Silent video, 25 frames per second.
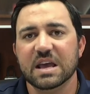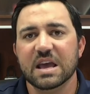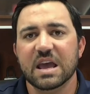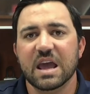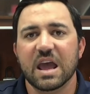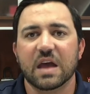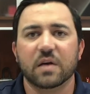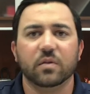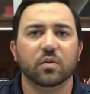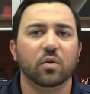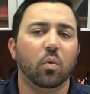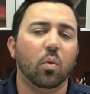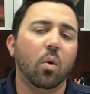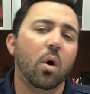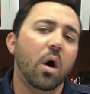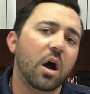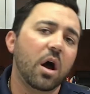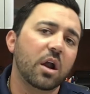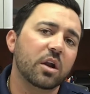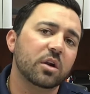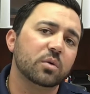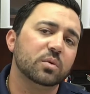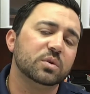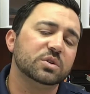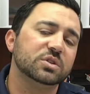and the
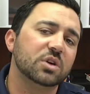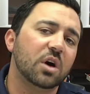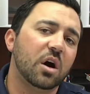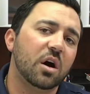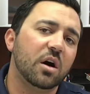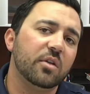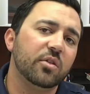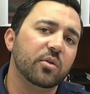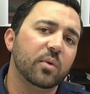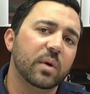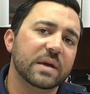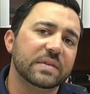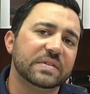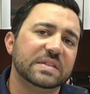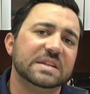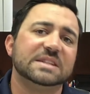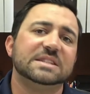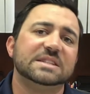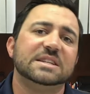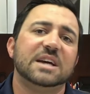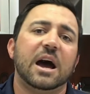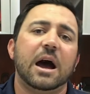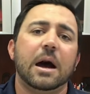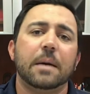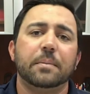water was all the way at the
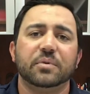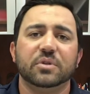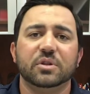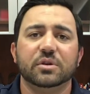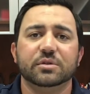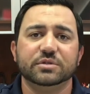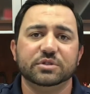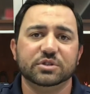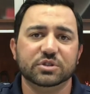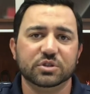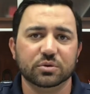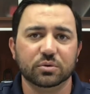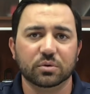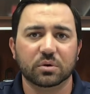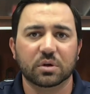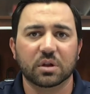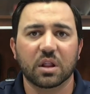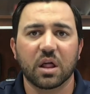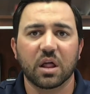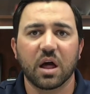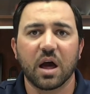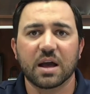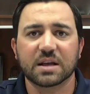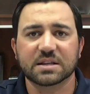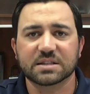top of those two
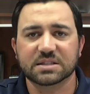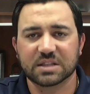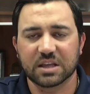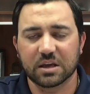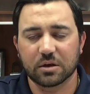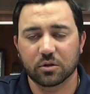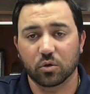clocks there.